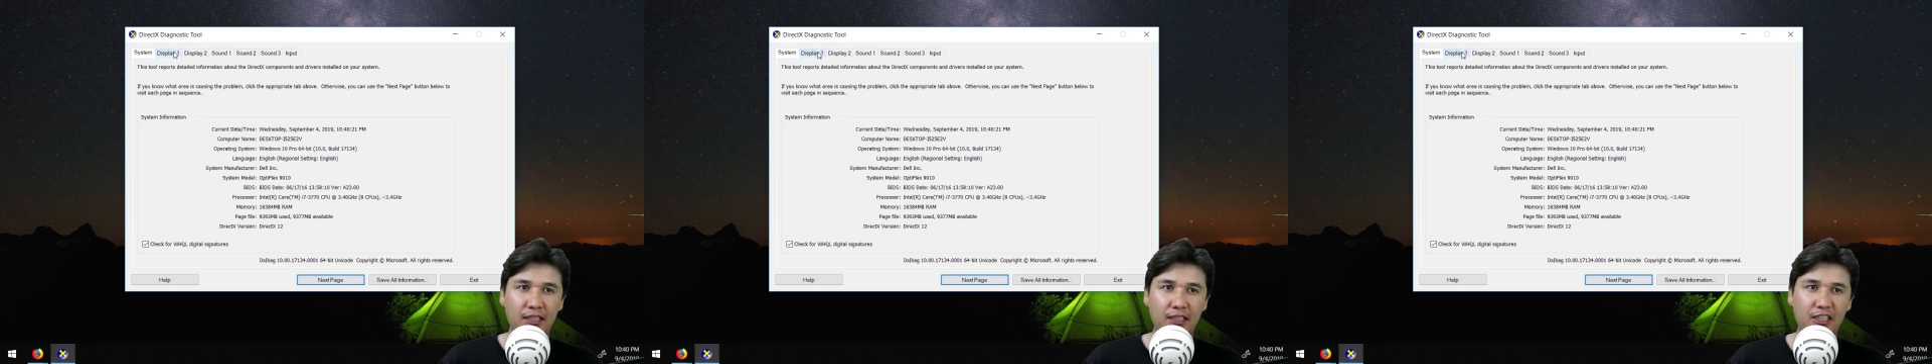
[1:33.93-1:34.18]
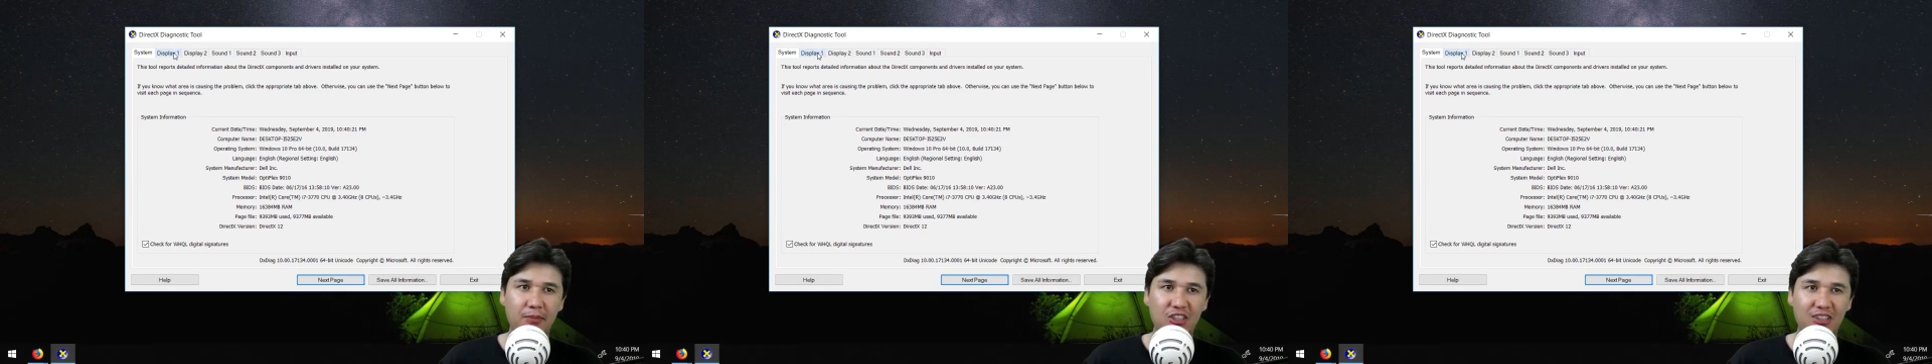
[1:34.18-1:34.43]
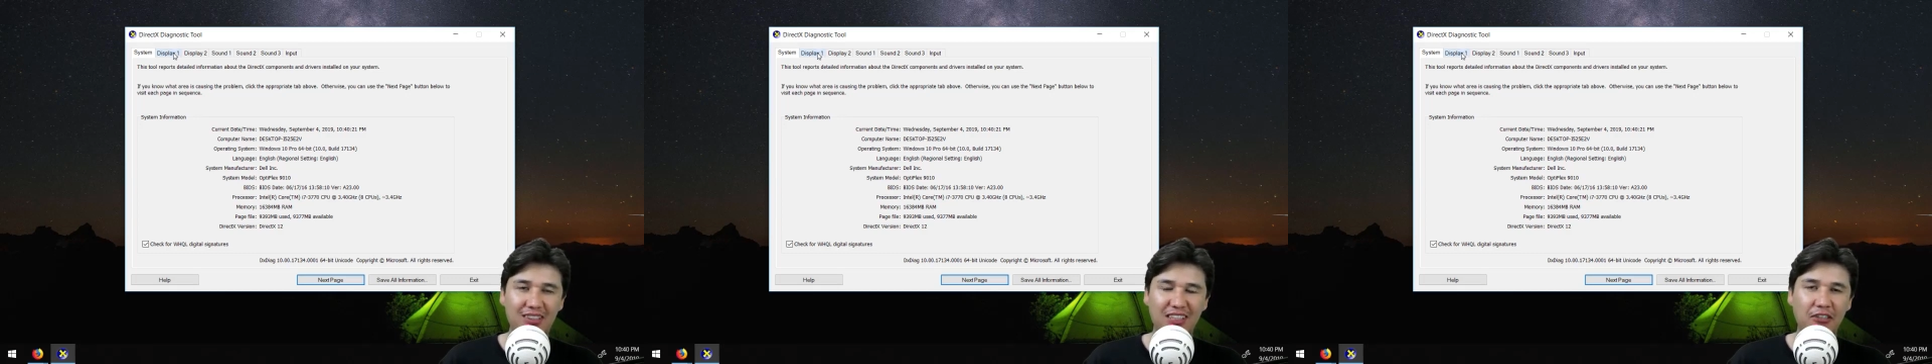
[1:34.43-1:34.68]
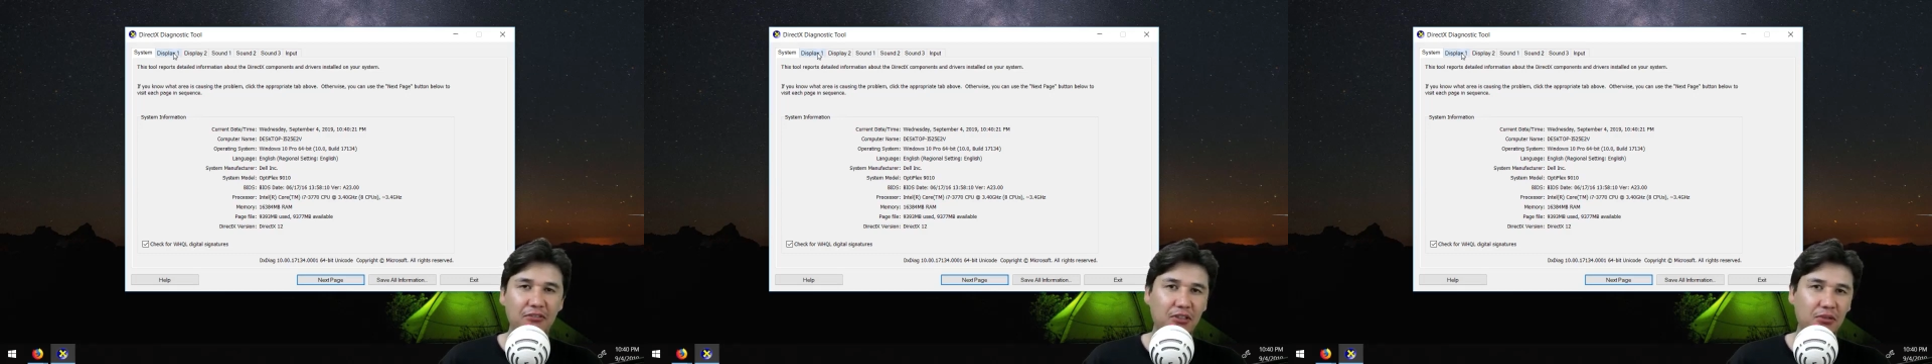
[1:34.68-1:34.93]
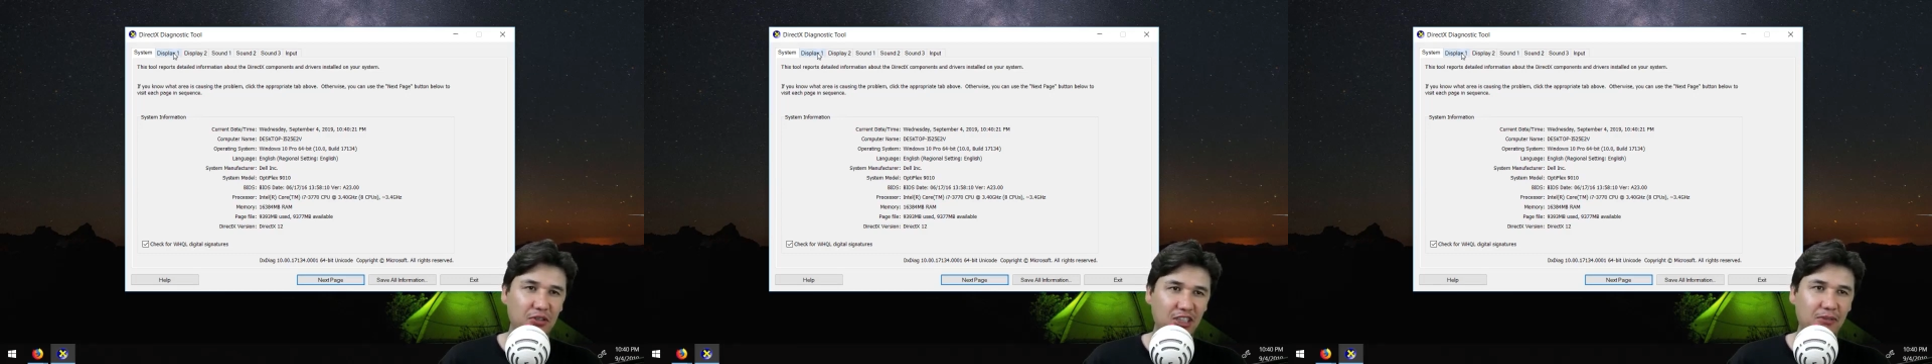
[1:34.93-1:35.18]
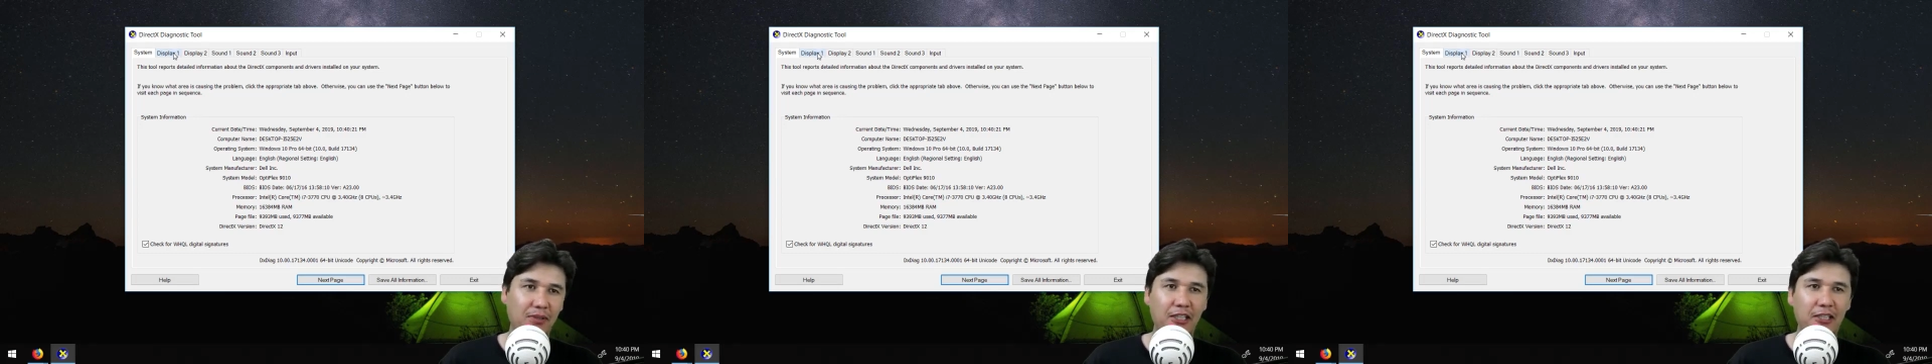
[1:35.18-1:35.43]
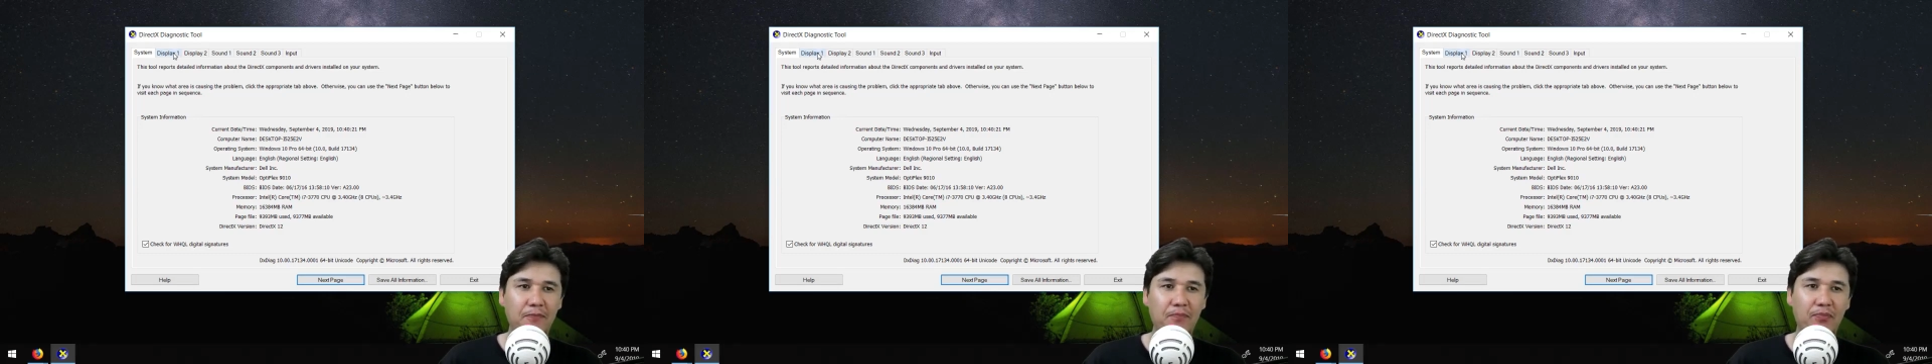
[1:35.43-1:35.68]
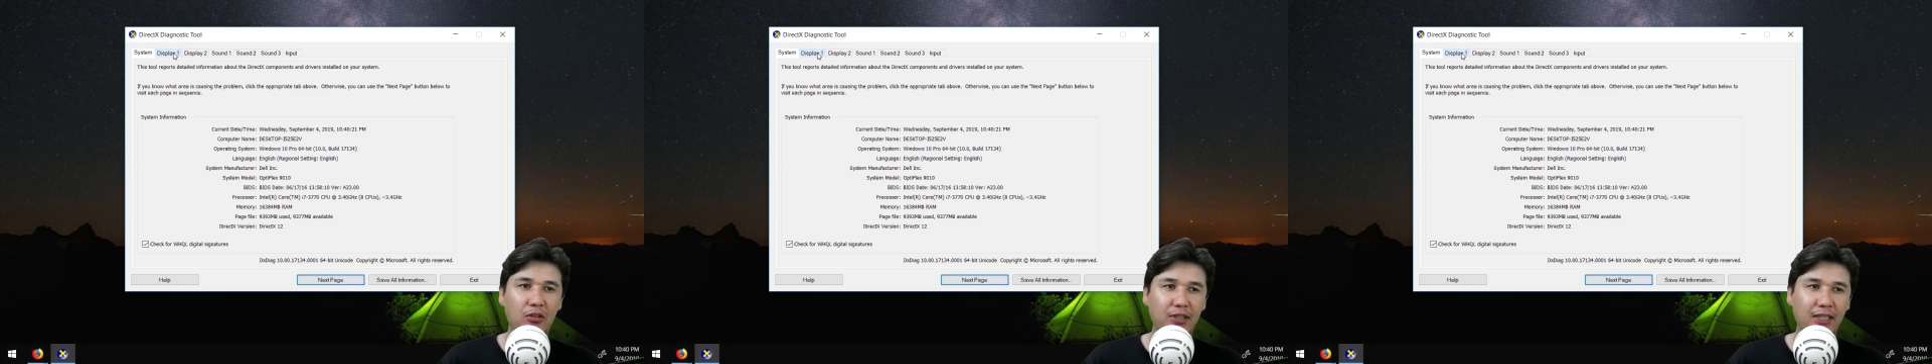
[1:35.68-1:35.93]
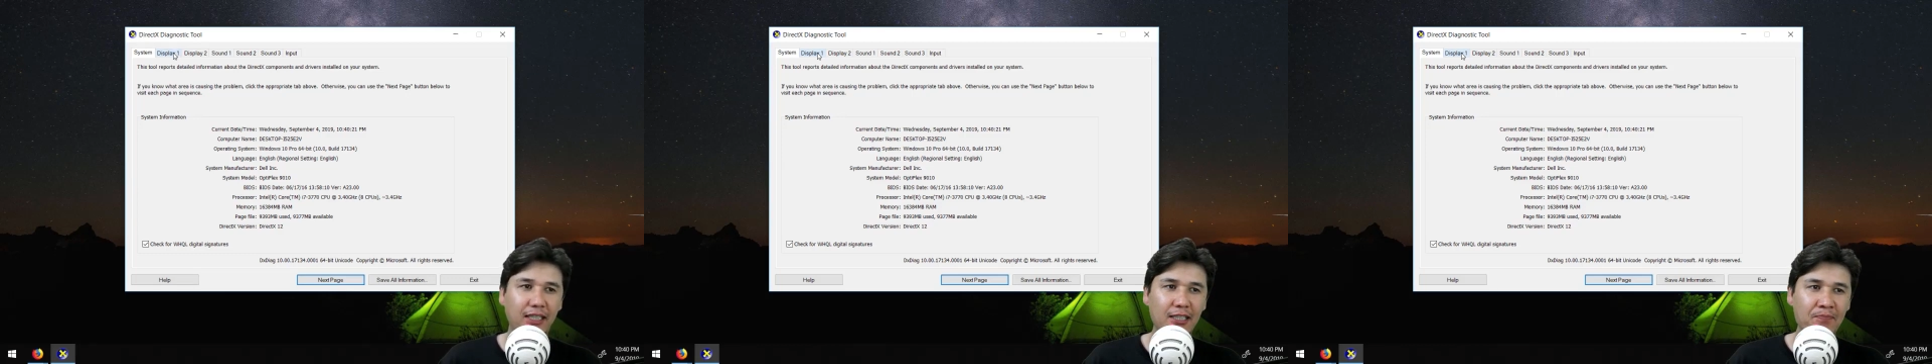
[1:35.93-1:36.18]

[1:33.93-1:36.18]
it may just give you display okay